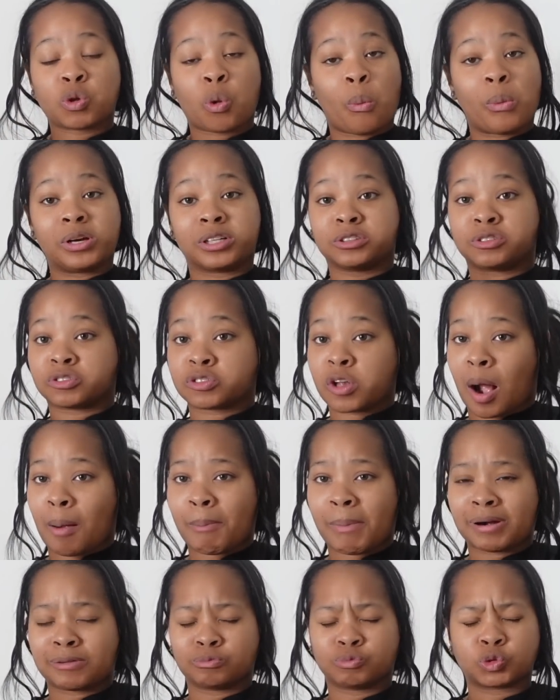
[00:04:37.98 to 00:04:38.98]
it's not
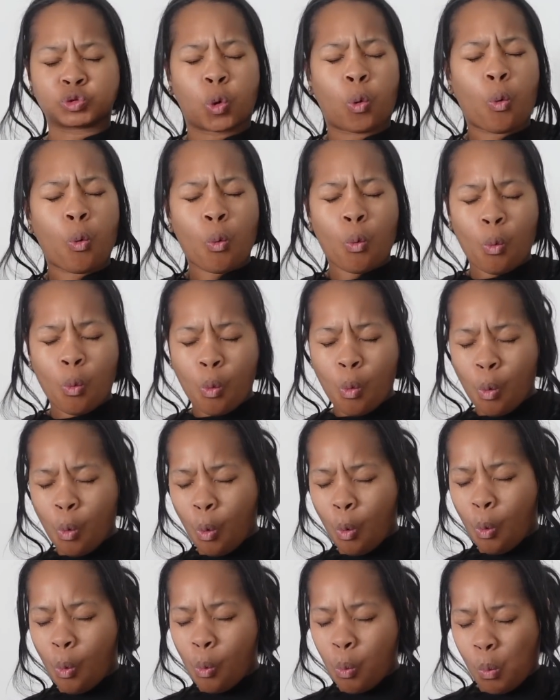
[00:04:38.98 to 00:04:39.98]
my...
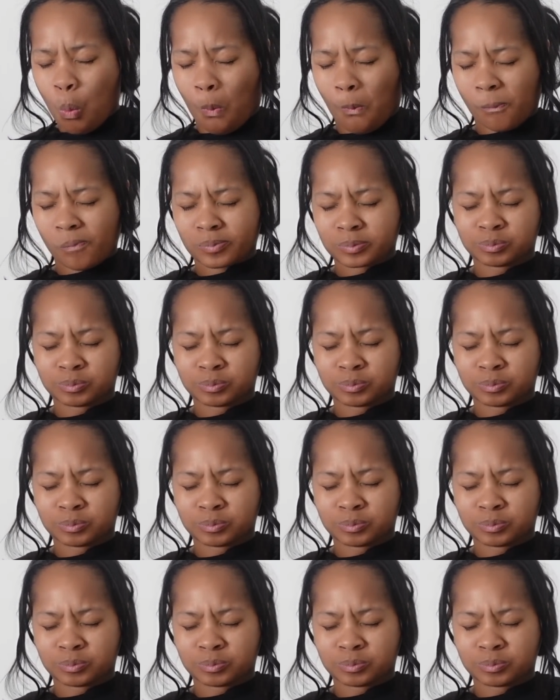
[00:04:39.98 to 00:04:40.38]
Ooh.